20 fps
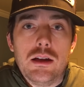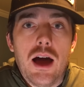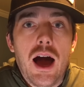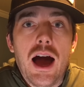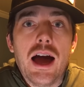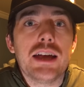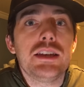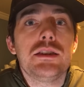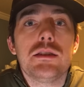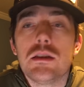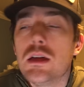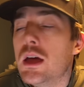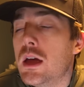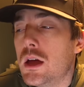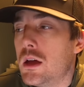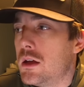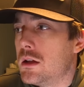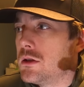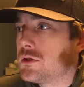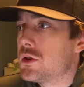I
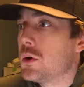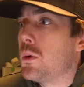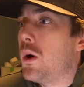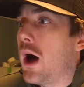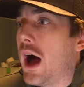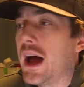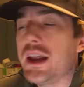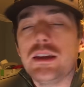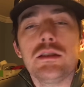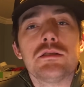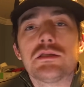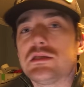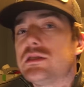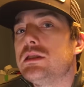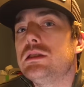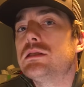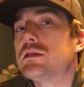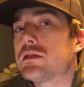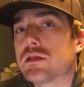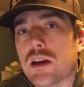didn't
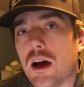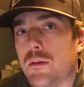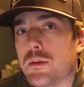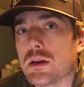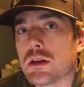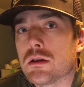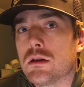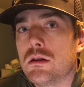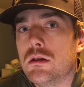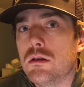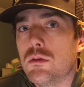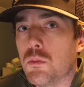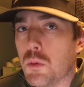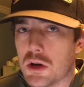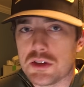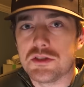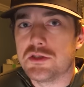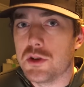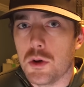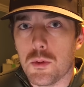see this coming
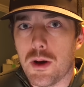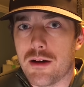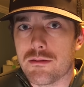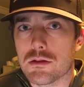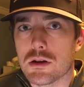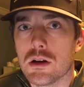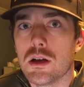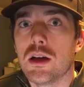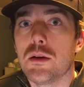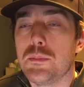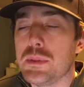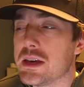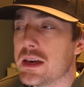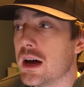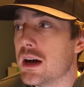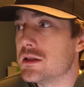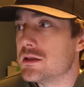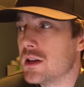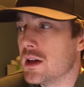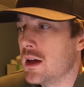whatsoever,
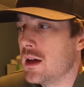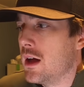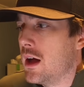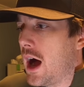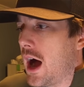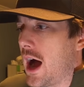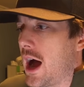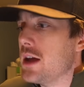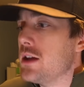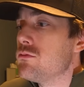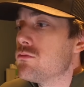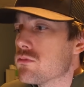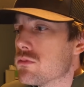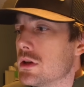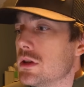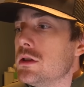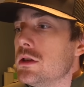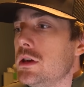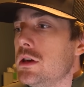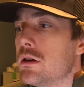because I
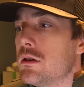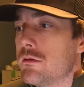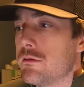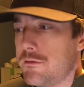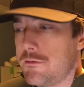really,